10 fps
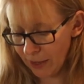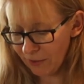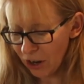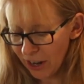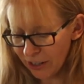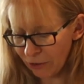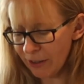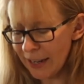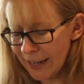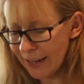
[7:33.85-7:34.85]
Even I
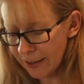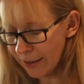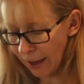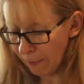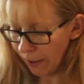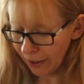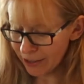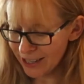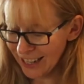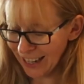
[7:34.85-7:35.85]
don't need that
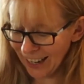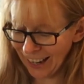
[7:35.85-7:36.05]
much.